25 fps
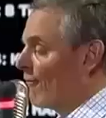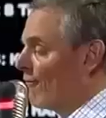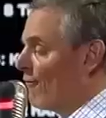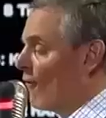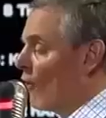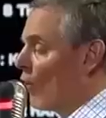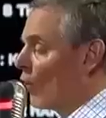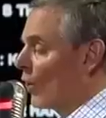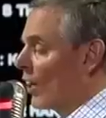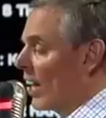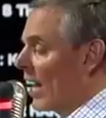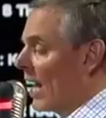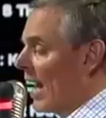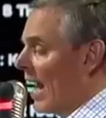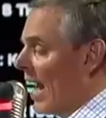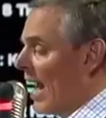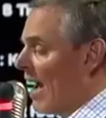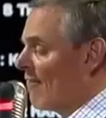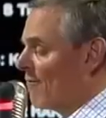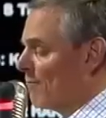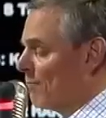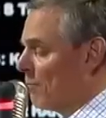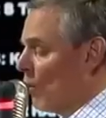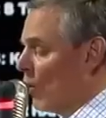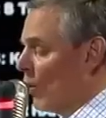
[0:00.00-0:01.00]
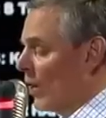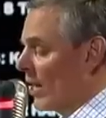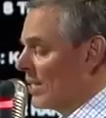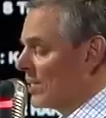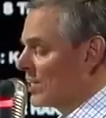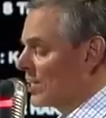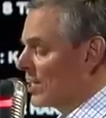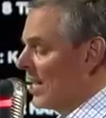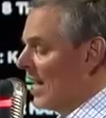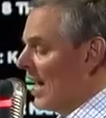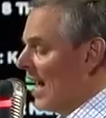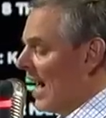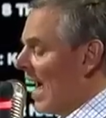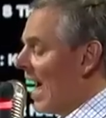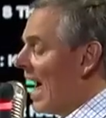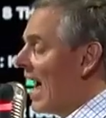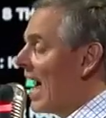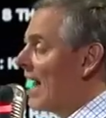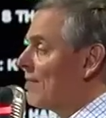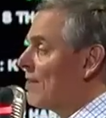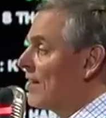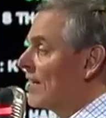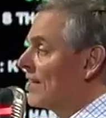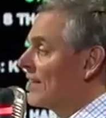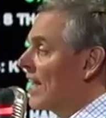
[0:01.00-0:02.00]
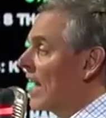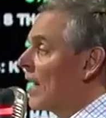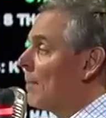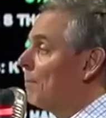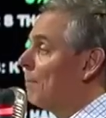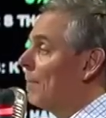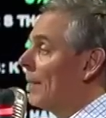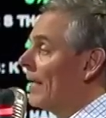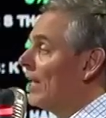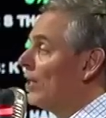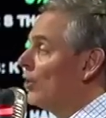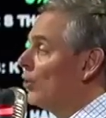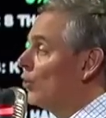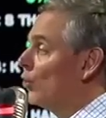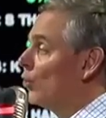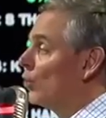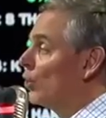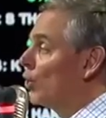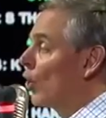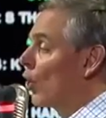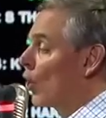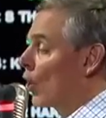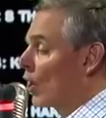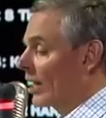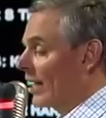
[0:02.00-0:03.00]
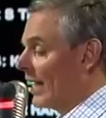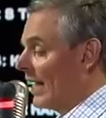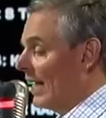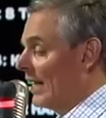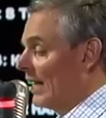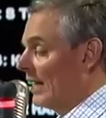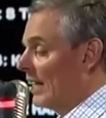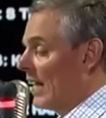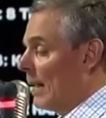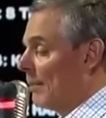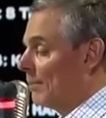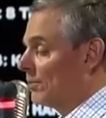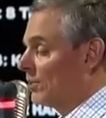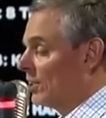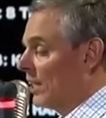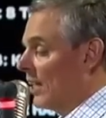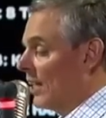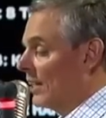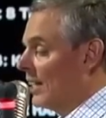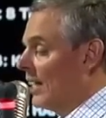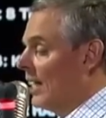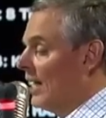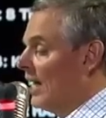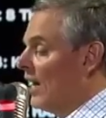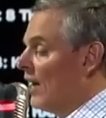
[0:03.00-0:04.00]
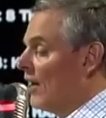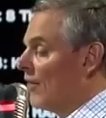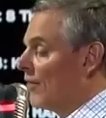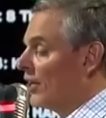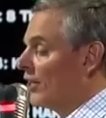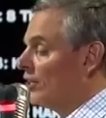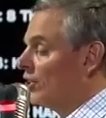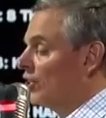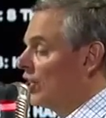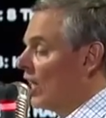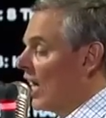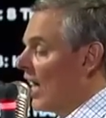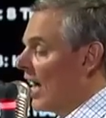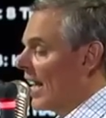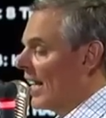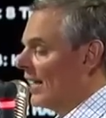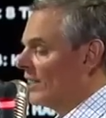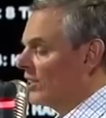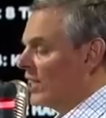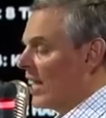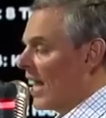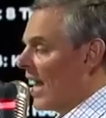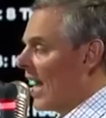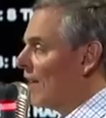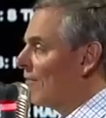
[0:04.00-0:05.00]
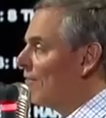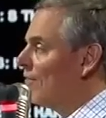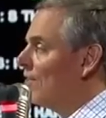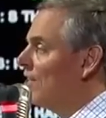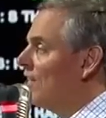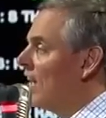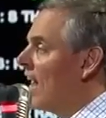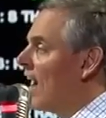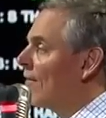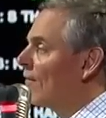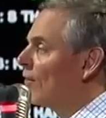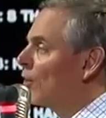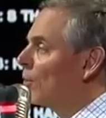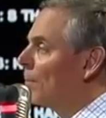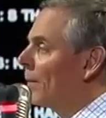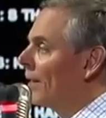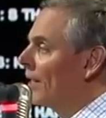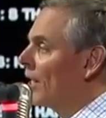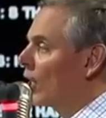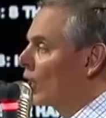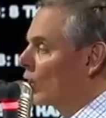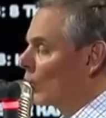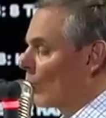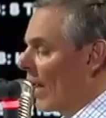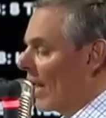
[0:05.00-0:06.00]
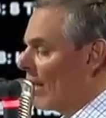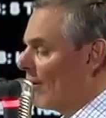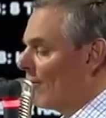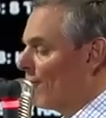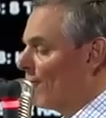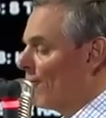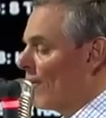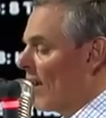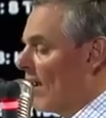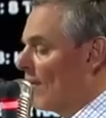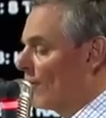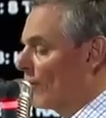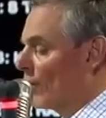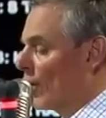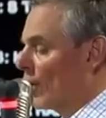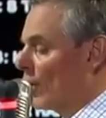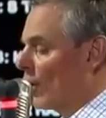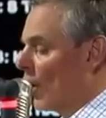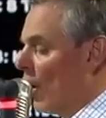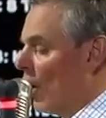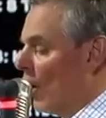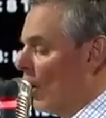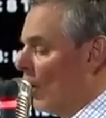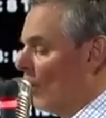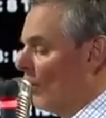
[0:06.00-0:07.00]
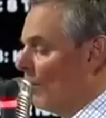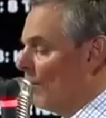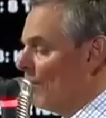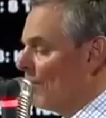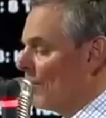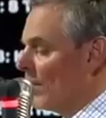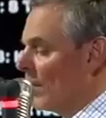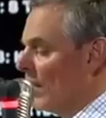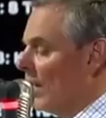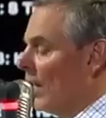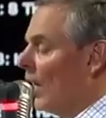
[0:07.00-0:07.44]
4.5 points. I think they beat New York in an upset. The Giants have never been a great favorite at home.